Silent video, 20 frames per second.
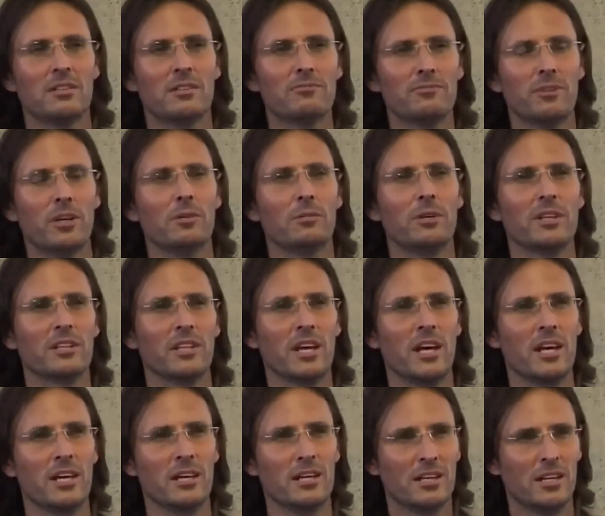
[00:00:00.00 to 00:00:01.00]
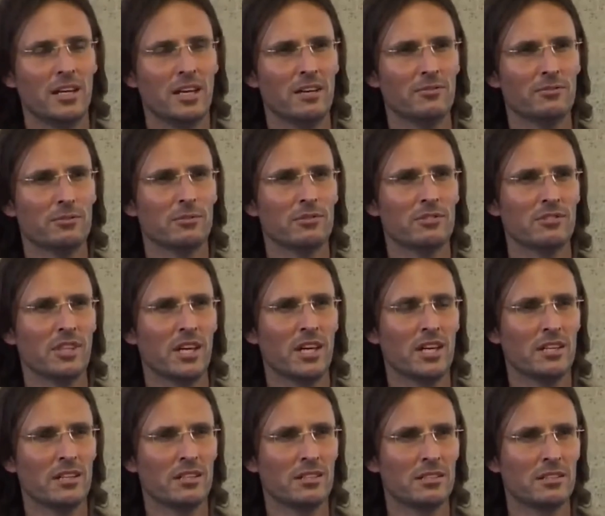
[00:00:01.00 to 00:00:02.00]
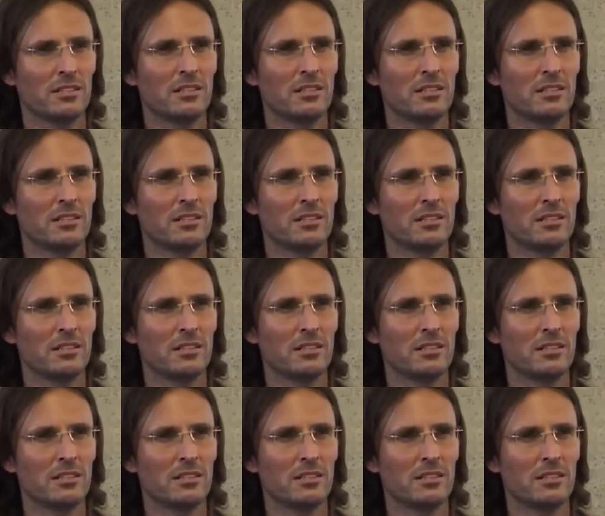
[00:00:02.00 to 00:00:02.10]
the following day afterwards they